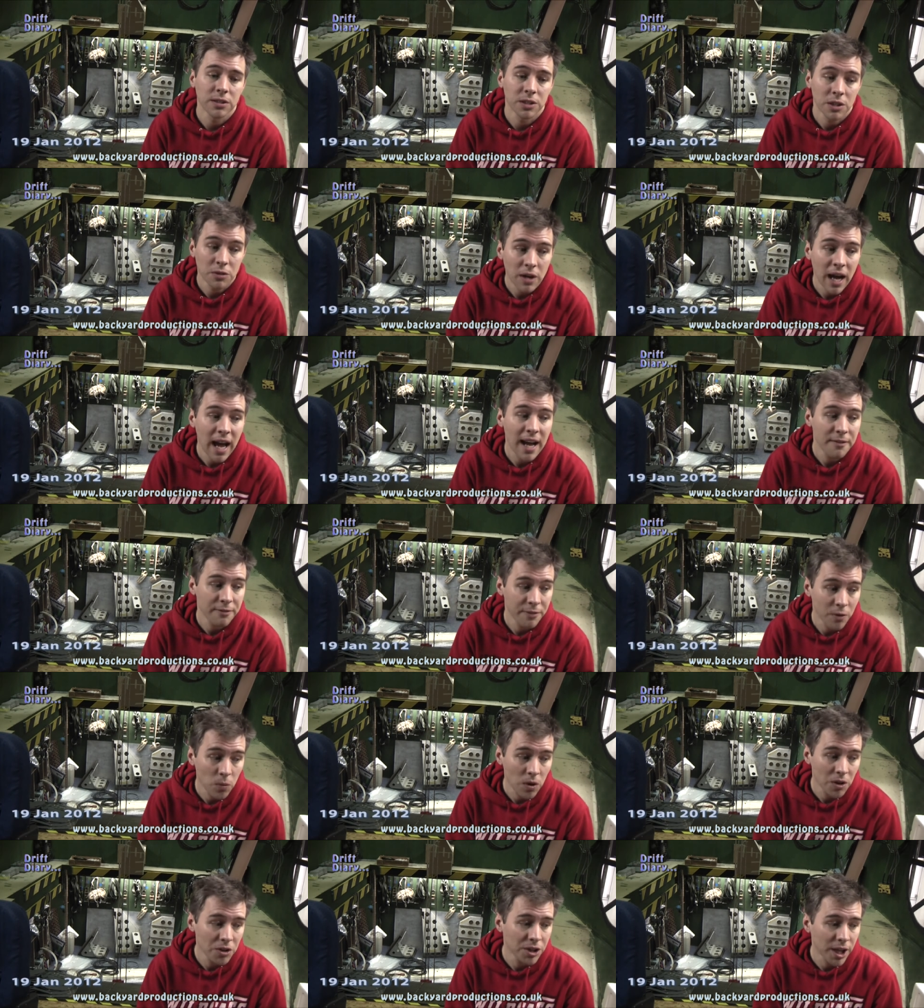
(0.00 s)
So for
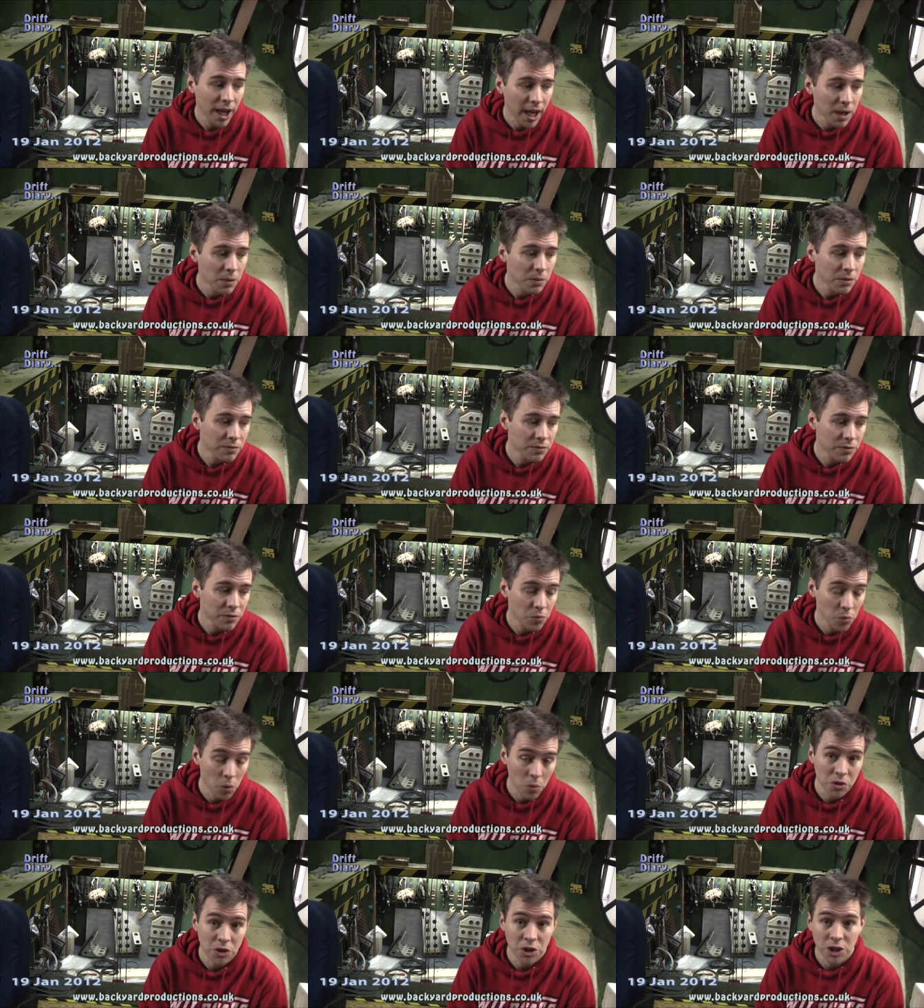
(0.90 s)
one day,
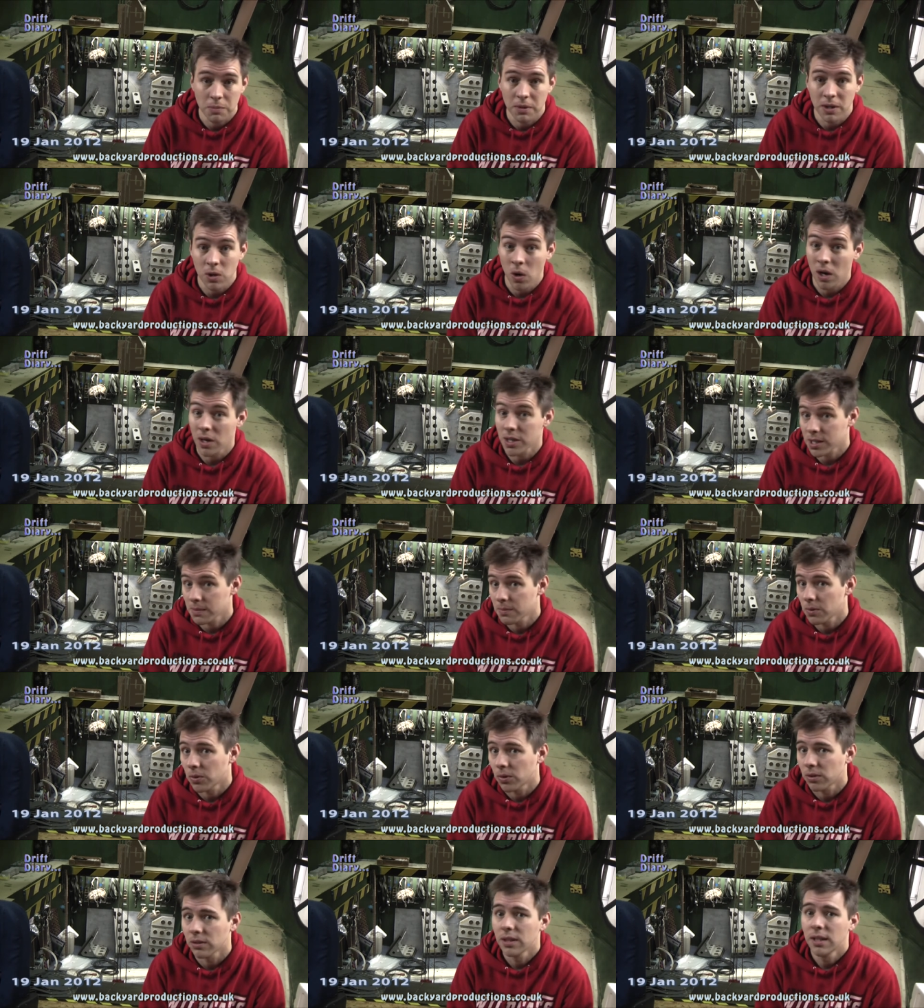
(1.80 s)
what was going to be quite a
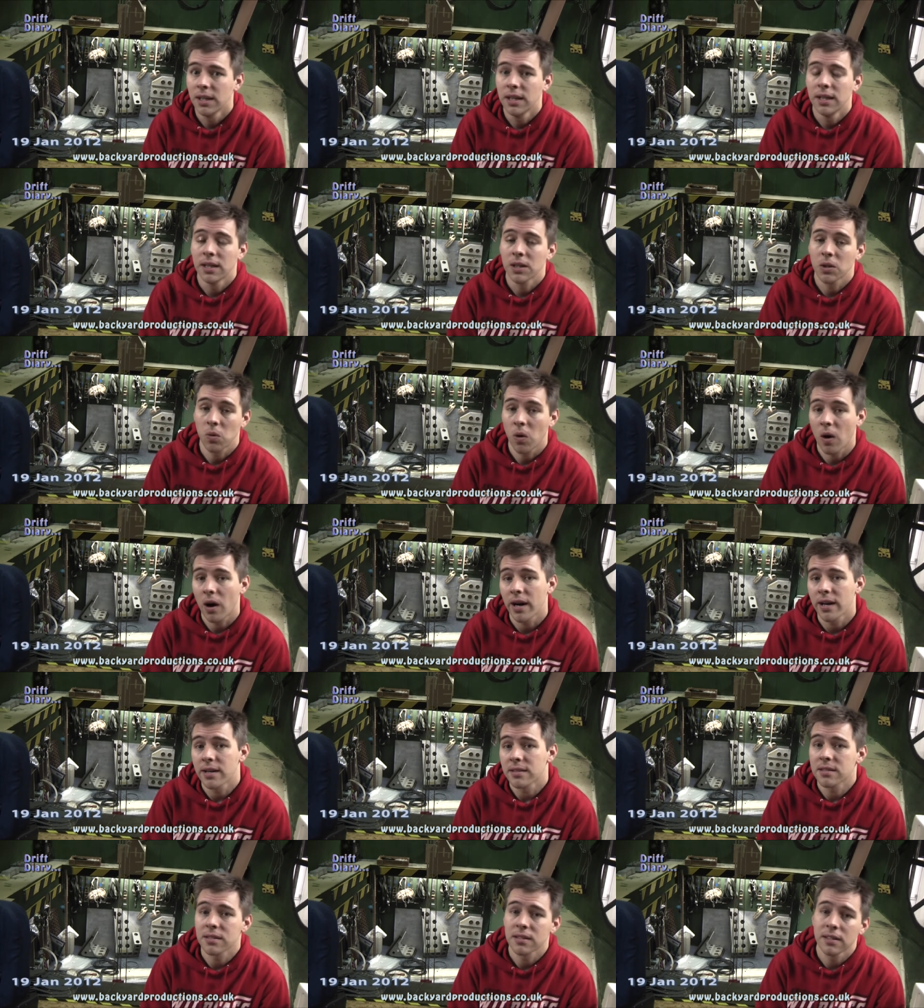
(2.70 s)
small,
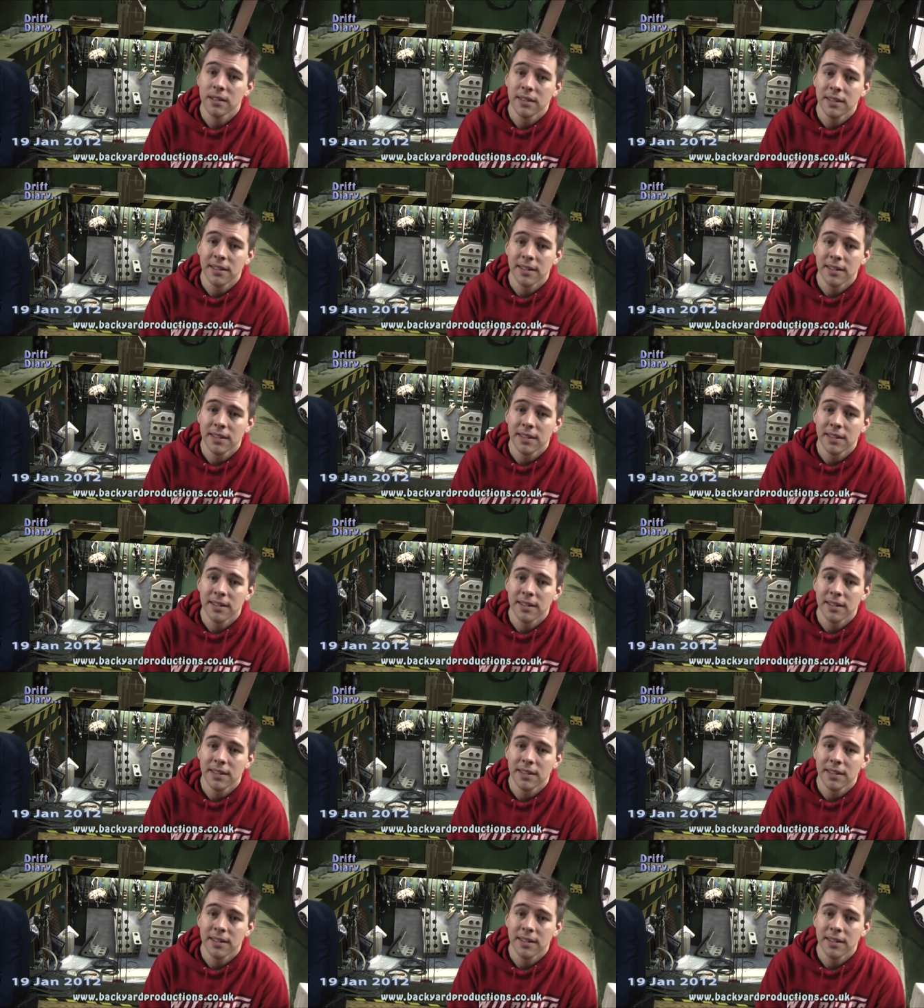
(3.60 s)
quiet